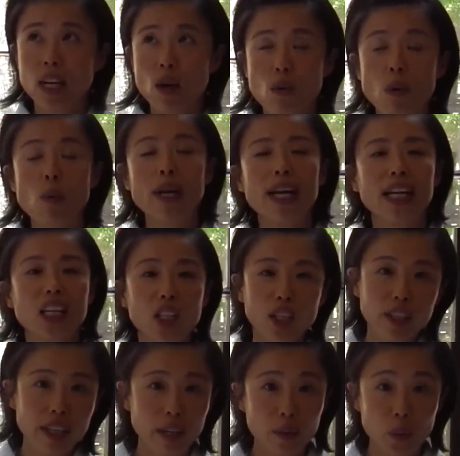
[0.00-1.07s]
or when I learned
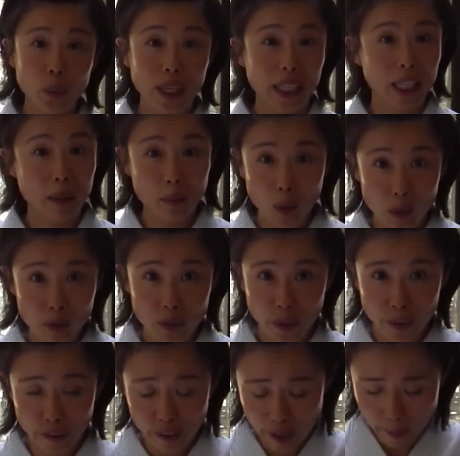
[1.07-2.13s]
how to wear kimono, for
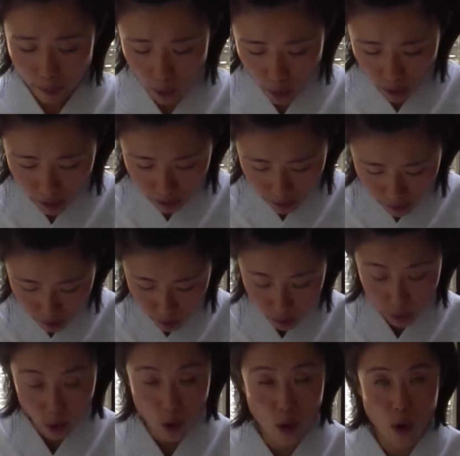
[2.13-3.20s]
example, this is
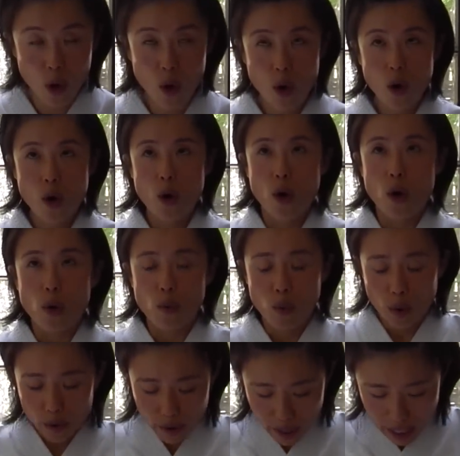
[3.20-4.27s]
called,
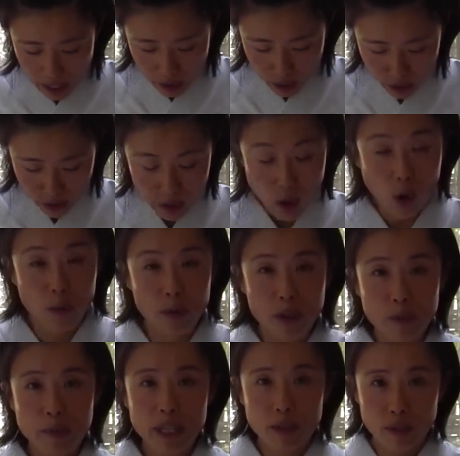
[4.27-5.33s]
they use the
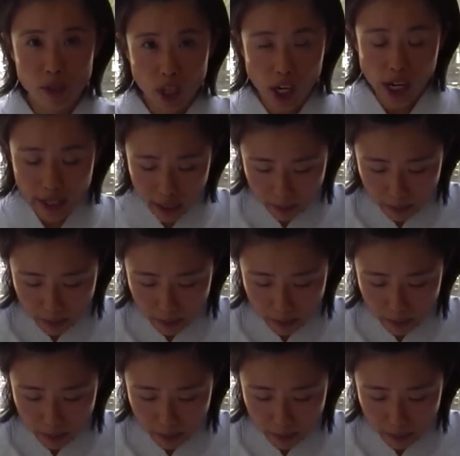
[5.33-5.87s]
obijime to tie the